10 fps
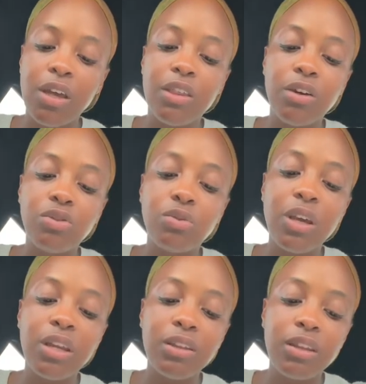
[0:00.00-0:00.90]
They'll do
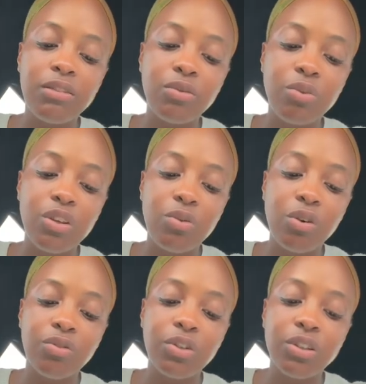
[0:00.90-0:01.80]
anything to win you
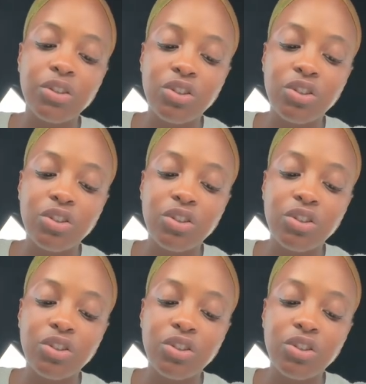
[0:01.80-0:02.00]
over,